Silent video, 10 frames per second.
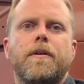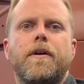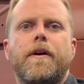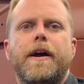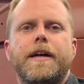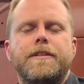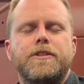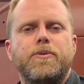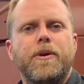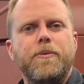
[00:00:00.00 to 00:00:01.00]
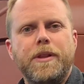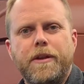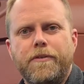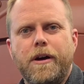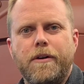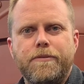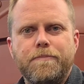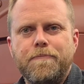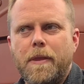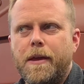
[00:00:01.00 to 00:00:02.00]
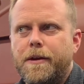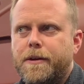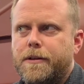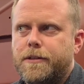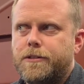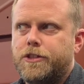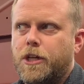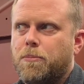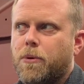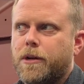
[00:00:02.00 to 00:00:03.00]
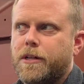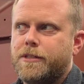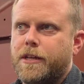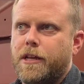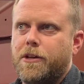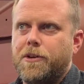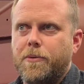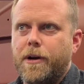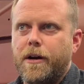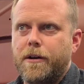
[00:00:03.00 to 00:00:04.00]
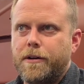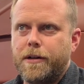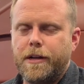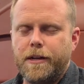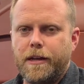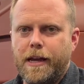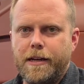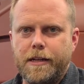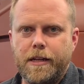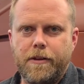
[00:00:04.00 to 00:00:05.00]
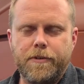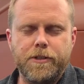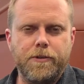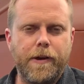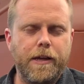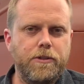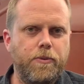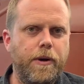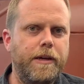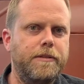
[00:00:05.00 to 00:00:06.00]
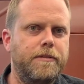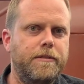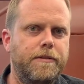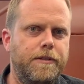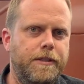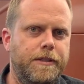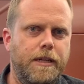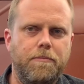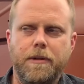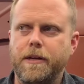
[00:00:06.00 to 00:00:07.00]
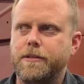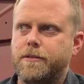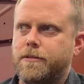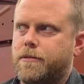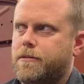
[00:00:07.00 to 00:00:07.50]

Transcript: right, so where do we leave off? Cheap work doesn't get you anywhere, and lightning never strikes twice in the same place,